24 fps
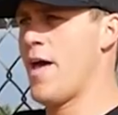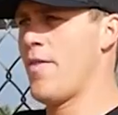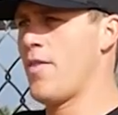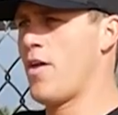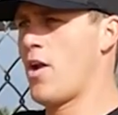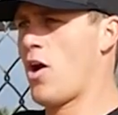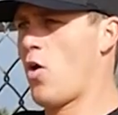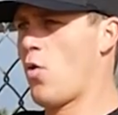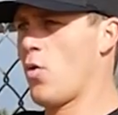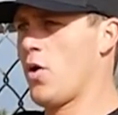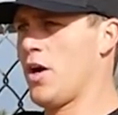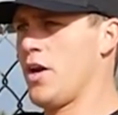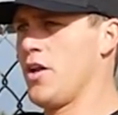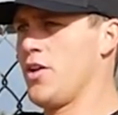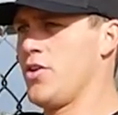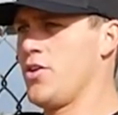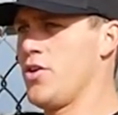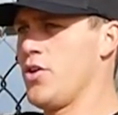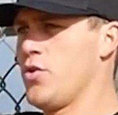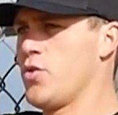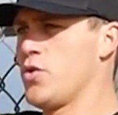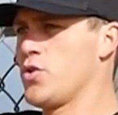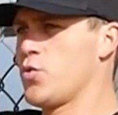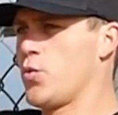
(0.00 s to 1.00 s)
And then all we're gonna
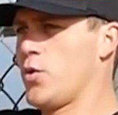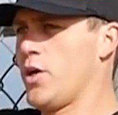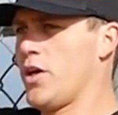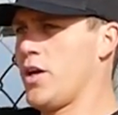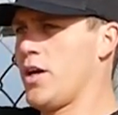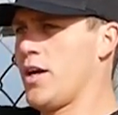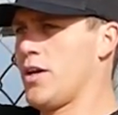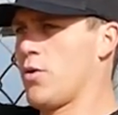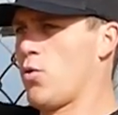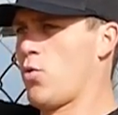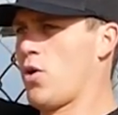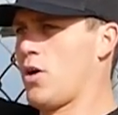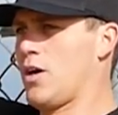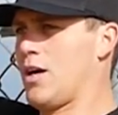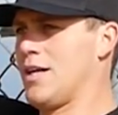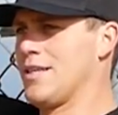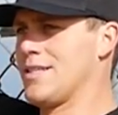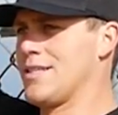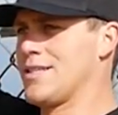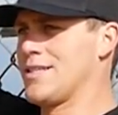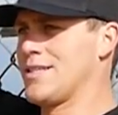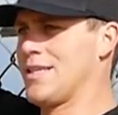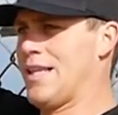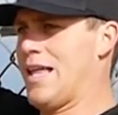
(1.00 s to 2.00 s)
do is we're gonna work
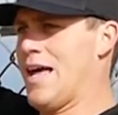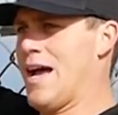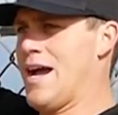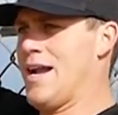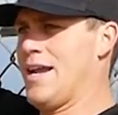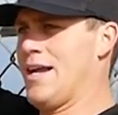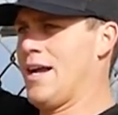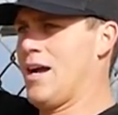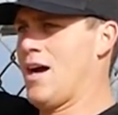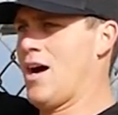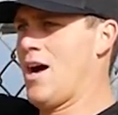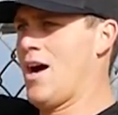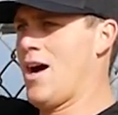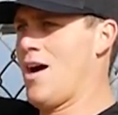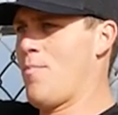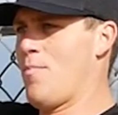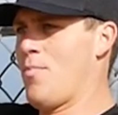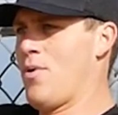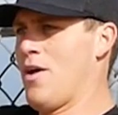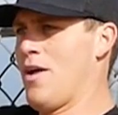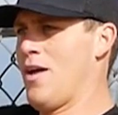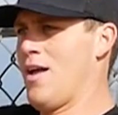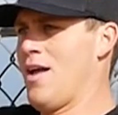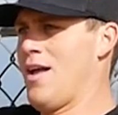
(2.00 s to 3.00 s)
on sliding
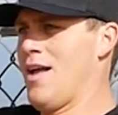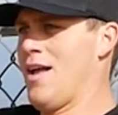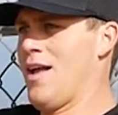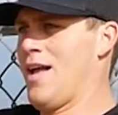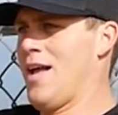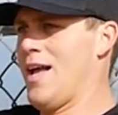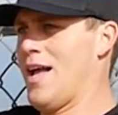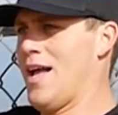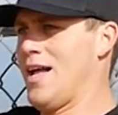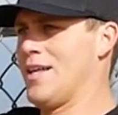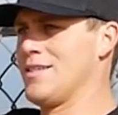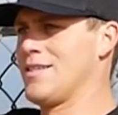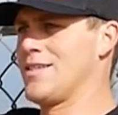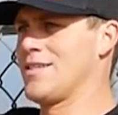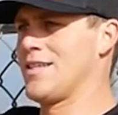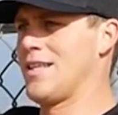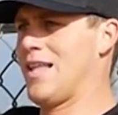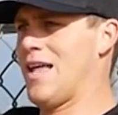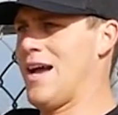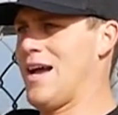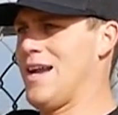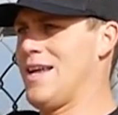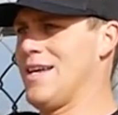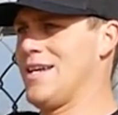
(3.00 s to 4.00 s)
up and
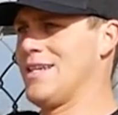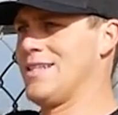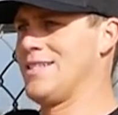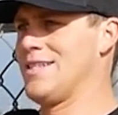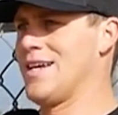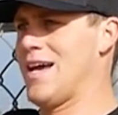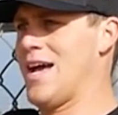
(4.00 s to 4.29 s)
sliding